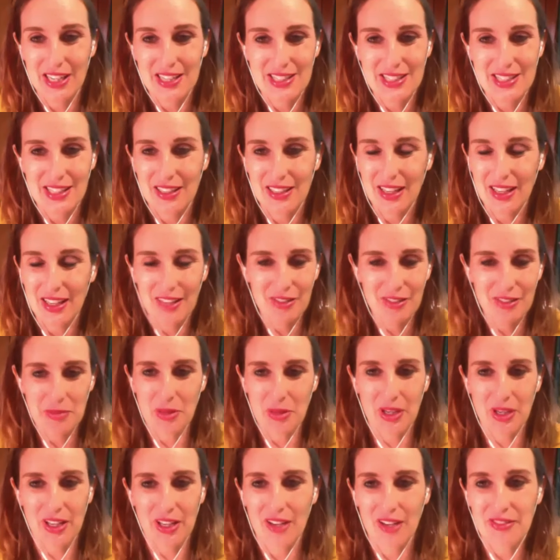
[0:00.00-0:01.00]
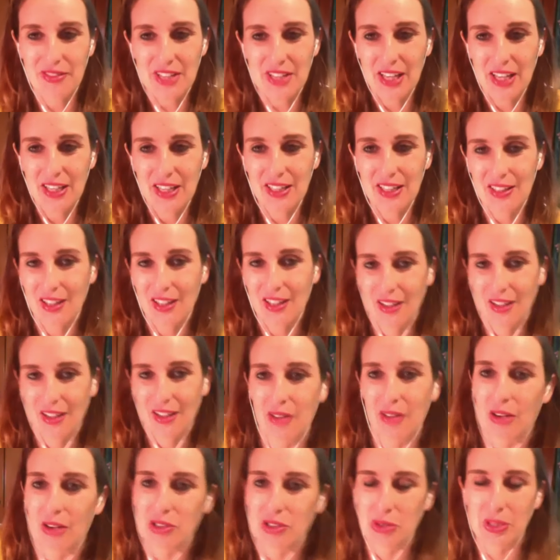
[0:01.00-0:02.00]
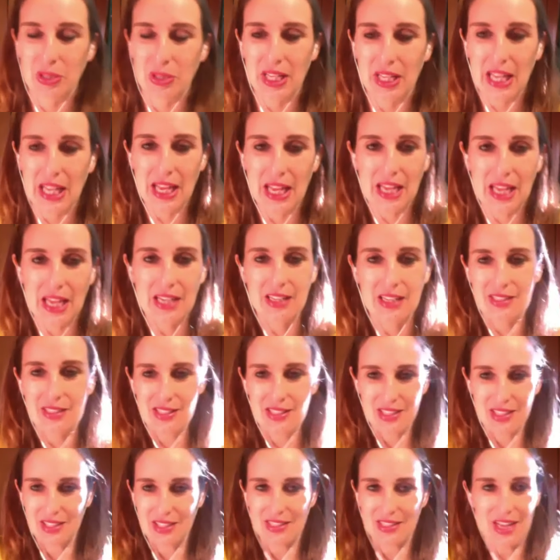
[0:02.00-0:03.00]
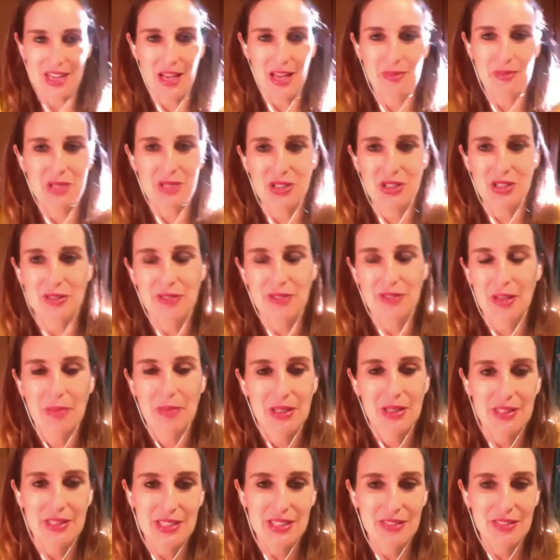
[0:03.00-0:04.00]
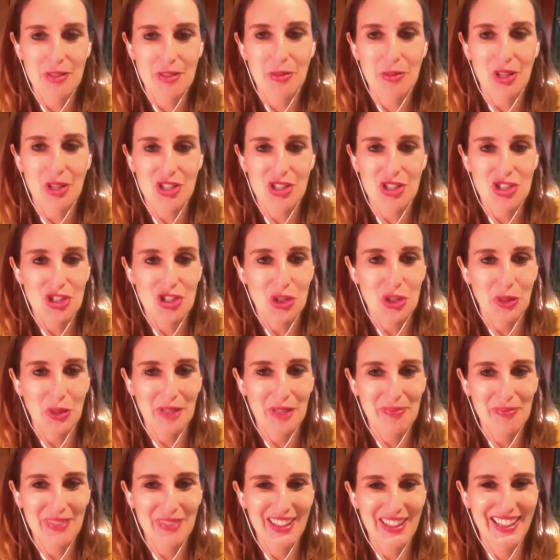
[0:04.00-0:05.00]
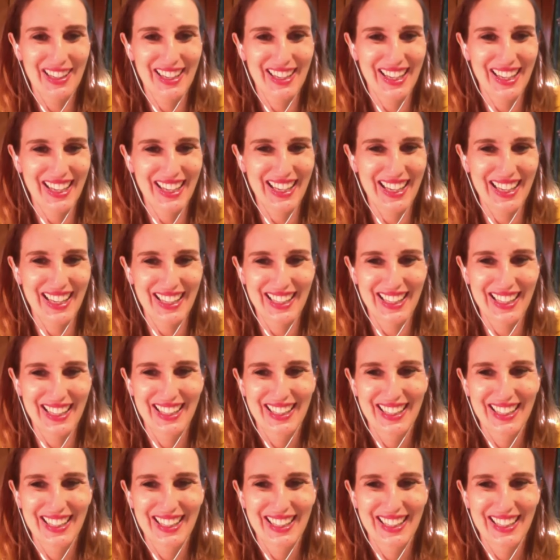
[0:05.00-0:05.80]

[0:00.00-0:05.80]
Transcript: it. Everybody. I've done it. Uh, I'll do it again. It's just absolutely fabulous. Everybody should do it. okay.